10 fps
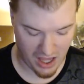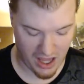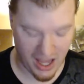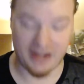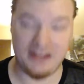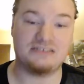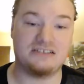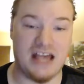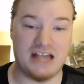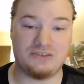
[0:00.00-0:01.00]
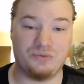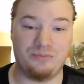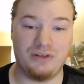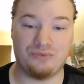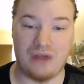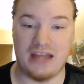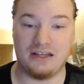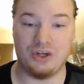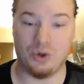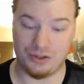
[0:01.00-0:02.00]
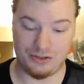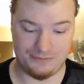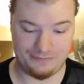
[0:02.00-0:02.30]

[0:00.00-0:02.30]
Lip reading: And his guest will be Randy Orton.